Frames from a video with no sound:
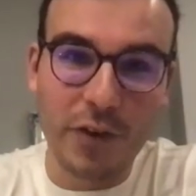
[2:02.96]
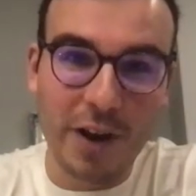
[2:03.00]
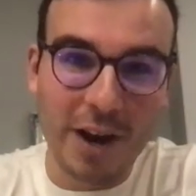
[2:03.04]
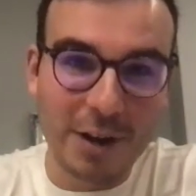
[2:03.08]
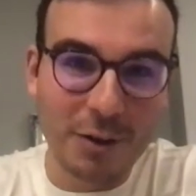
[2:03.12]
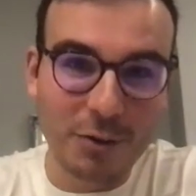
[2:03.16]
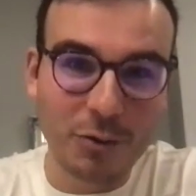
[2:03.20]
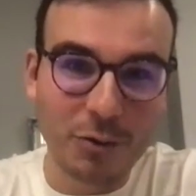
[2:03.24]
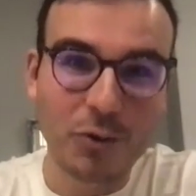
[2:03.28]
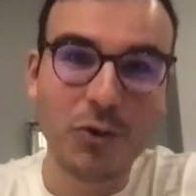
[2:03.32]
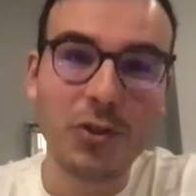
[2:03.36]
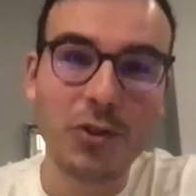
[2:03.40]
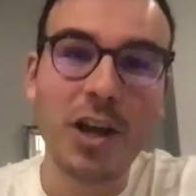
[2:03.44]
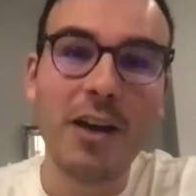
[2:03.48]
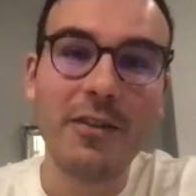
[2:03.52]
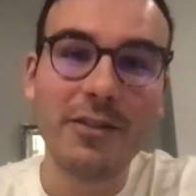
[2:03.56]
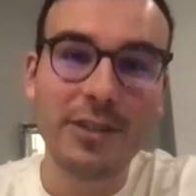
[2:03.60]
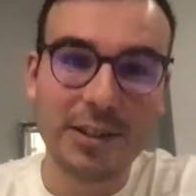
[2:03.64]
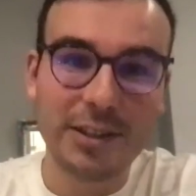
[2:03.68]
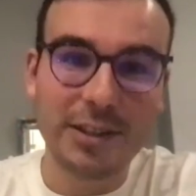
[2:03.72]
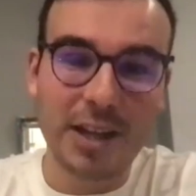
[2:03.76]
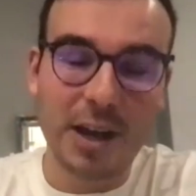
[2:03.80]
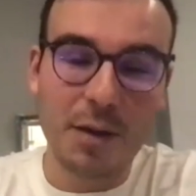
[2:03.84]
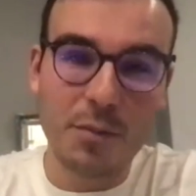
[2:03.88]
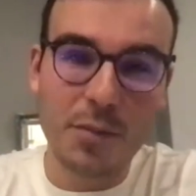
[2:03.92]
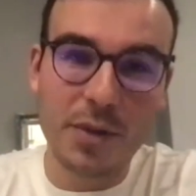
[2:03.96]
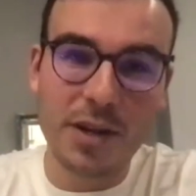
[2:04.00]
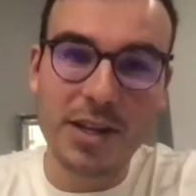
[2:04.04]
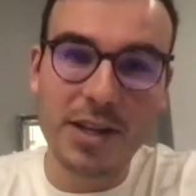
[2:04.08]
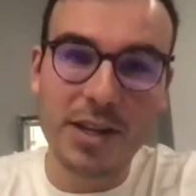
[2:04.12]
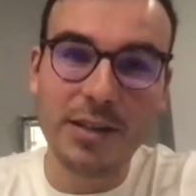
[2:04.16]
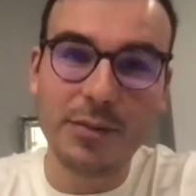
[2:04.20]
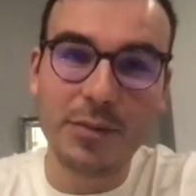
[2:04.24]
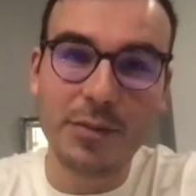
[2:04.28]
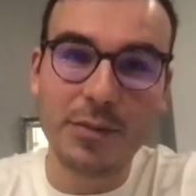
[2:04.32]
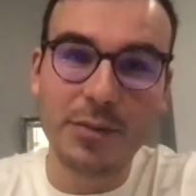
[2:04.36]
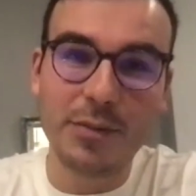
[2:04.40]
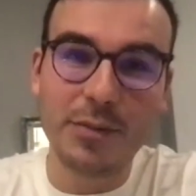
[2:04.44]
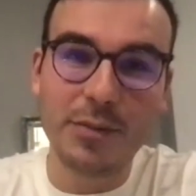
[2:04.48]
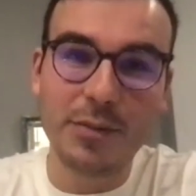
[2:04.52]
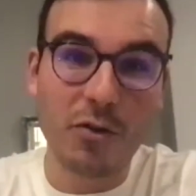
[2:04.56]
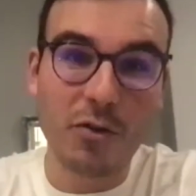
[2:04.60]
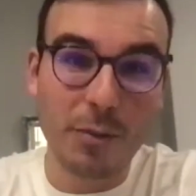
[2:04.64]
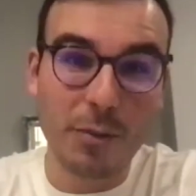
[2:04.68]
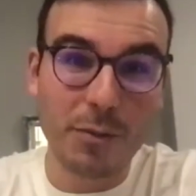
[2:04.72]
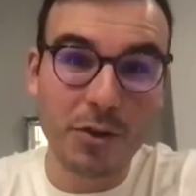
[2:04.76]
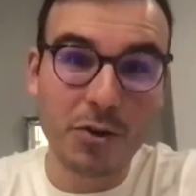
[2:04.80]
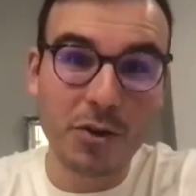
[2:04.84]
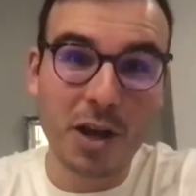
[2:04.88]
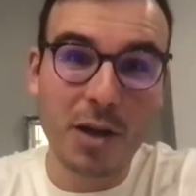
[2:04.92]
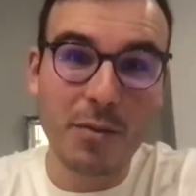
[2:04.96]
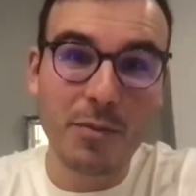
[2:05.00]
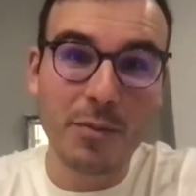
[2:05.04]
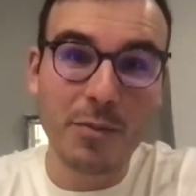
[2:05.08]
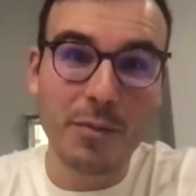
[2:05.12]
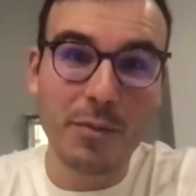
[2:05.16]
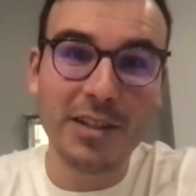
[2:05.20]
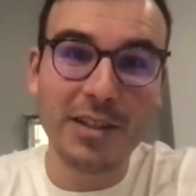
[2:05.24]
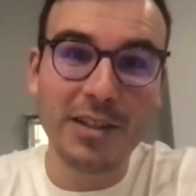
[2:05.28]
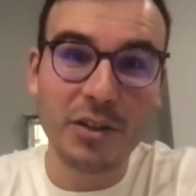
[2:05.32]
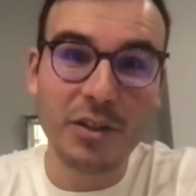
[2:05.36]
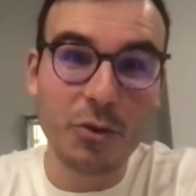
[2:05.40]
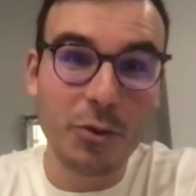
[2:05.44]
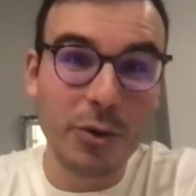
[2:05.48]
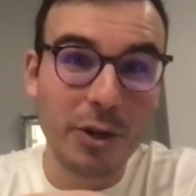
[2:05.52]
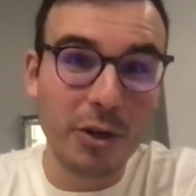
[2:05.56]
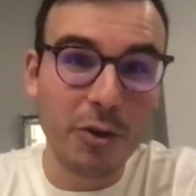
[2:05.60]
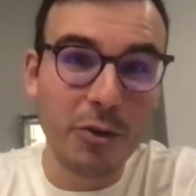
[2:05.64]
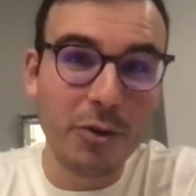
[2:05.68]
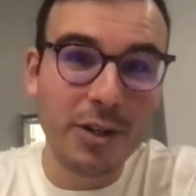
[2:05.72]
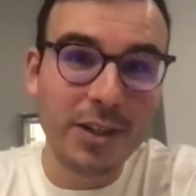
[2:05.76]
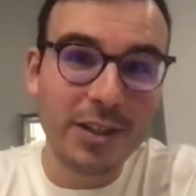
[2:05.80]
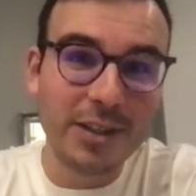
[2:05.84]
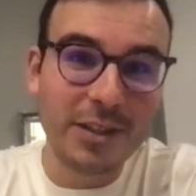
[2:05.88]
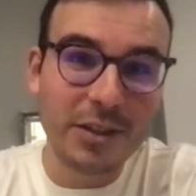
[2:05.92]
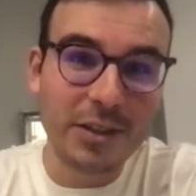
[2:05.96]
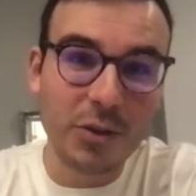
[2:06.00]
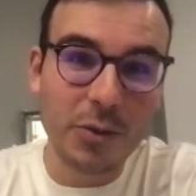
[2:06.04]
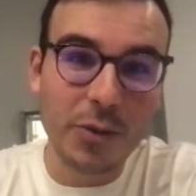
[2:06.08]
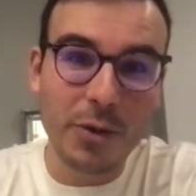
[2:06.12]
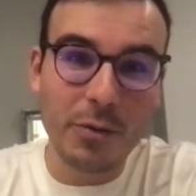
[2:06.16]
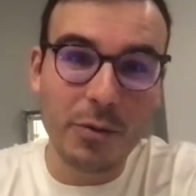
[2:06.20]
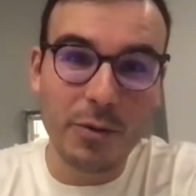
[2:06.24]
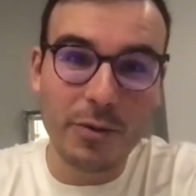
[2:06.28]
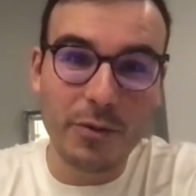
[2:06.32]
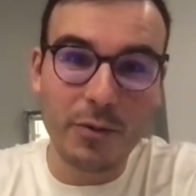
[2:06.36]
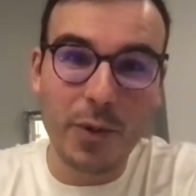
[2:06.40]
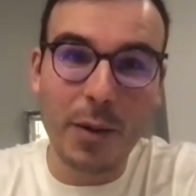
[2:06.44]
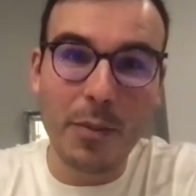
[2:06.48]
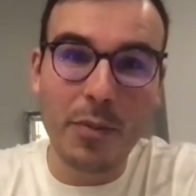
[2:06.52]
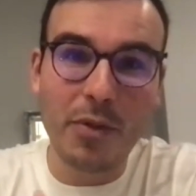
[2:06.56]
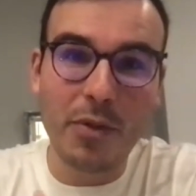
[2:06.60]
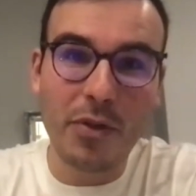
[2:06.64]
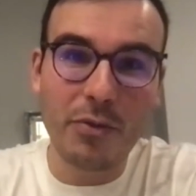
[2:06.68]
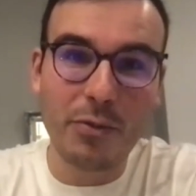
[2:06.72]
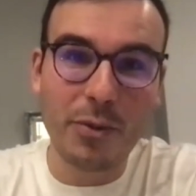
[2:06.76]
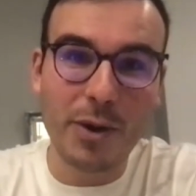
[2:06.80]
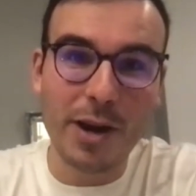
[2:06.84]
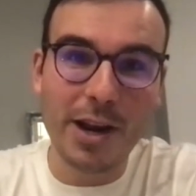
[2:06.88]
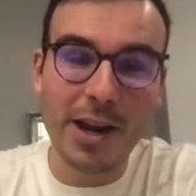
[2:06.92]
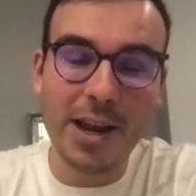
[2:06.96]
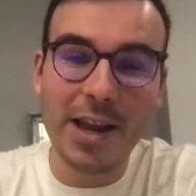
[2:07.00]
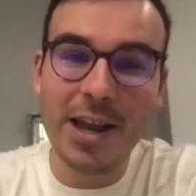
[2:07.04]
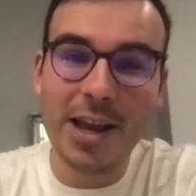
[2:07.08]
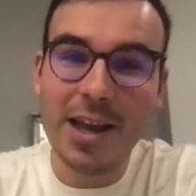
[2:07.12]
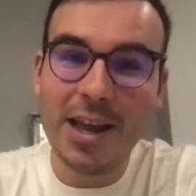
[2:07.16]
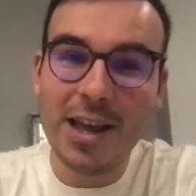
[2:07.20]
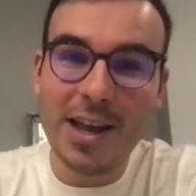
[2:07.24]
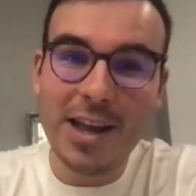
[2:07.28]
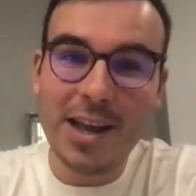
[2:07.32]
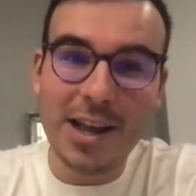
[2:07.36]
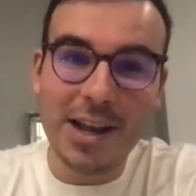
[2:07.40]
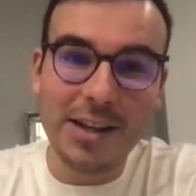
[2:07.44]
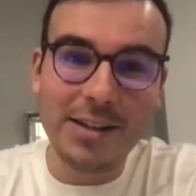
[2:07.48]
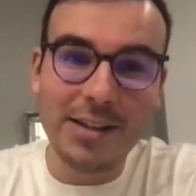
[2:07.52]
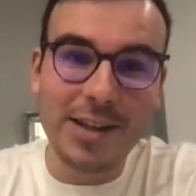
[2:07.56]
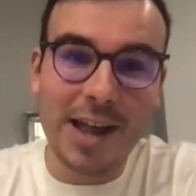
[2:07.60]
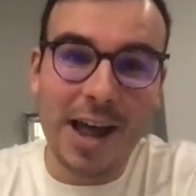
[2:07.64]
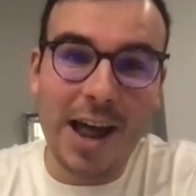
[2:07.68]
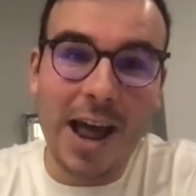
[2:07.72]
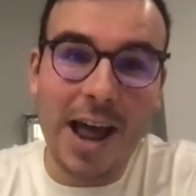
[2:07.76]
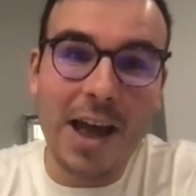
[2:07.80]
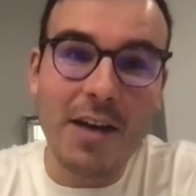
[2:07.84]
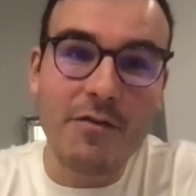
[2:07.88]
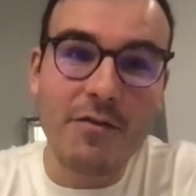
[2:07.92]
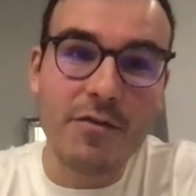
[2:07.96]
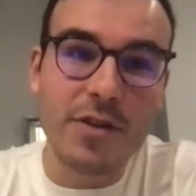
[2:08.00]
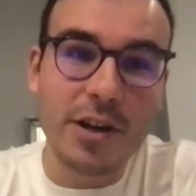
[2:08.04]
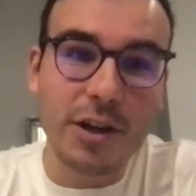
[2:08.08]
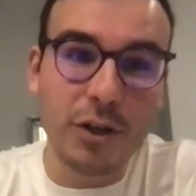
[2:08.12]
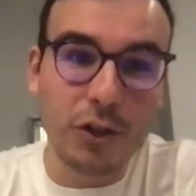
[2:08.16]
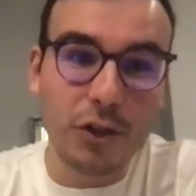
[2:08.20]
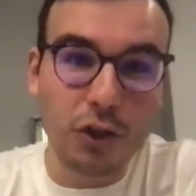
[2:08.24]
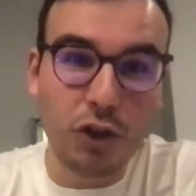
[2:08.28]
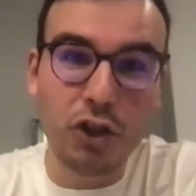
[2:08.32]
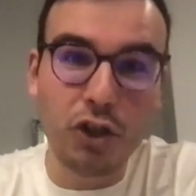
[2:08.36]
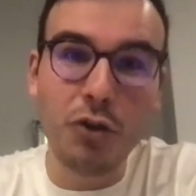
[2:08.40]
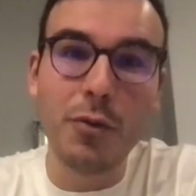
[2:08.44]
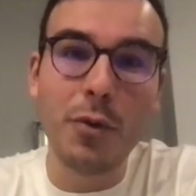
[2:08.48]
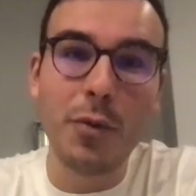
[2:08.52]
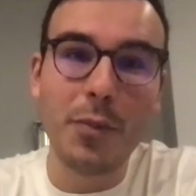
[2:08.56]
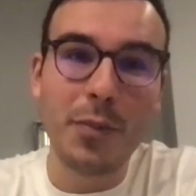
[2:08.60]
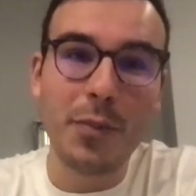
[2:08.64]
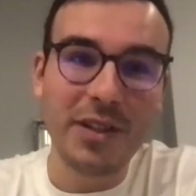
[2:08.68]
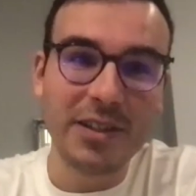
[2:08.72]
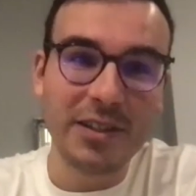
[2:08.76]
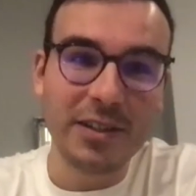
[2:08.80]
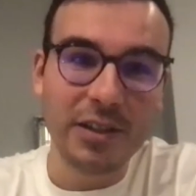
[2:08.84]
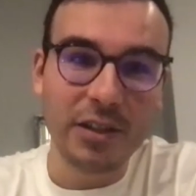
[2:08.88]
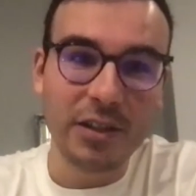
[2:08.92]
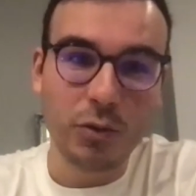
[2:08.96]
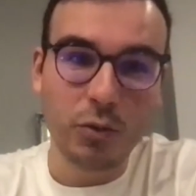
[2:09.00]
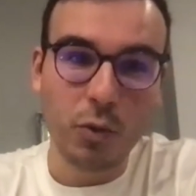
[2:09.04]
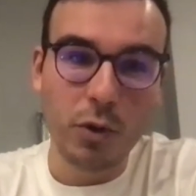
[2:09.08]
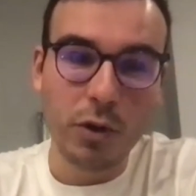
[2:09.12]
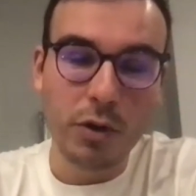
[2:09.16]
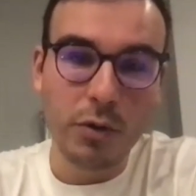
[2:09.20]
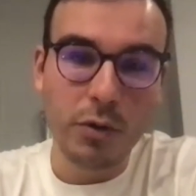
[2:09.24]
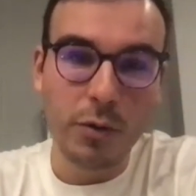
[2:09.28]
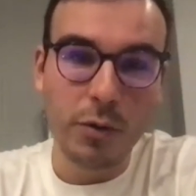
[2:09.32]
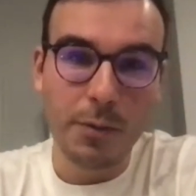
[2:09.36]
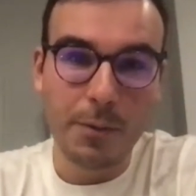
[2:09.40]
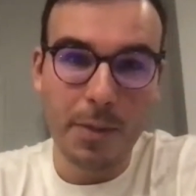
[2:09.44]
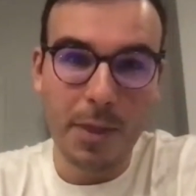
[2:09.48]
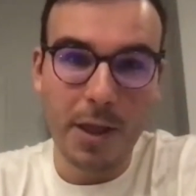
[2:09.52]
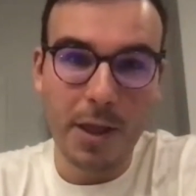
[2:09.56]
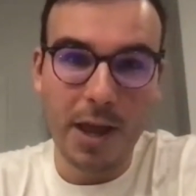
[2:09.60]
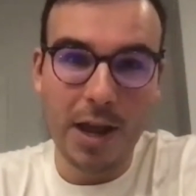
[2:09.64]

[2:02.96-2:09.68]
financial services companies becoming crypto companies, and you alluded to it with Web3, is that every consumer business will